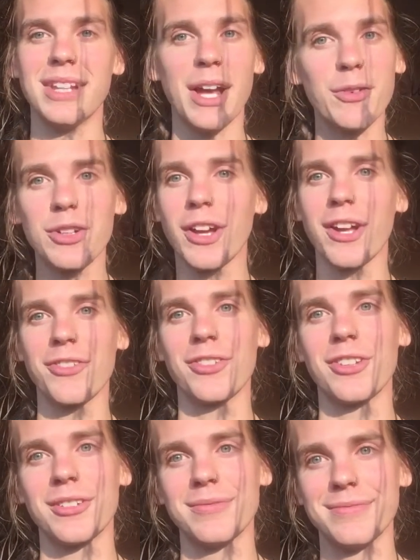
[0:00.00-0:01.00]
Never
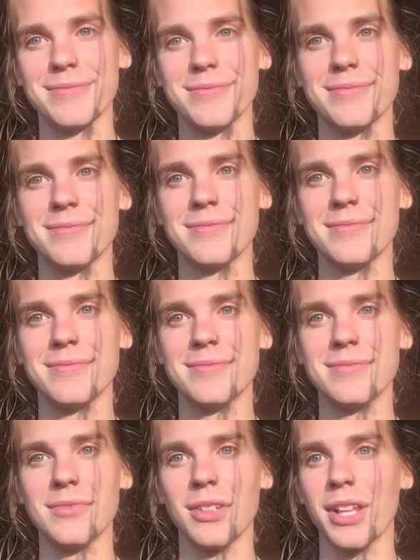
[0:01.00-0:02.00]
touched it.
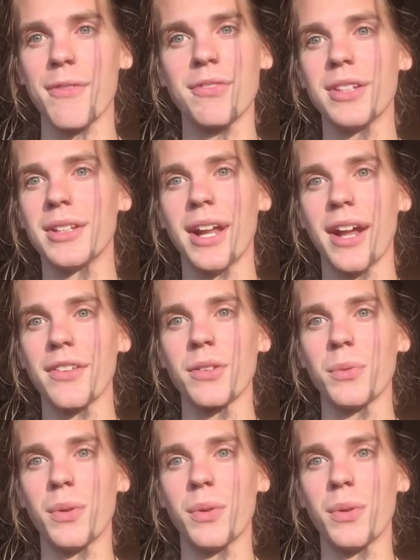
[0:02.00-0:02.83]
Left it as